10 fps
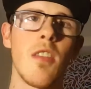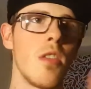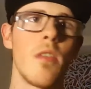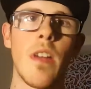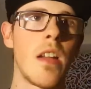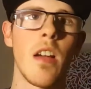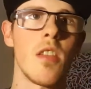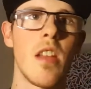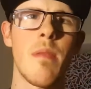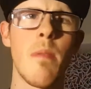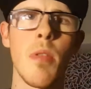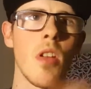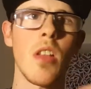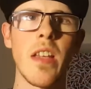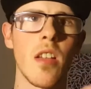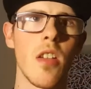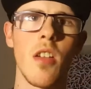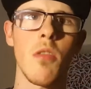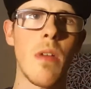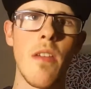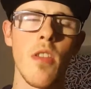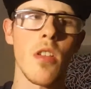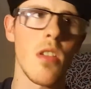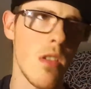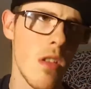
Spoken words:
I'm going to find out his name. I'll put a link or whatever.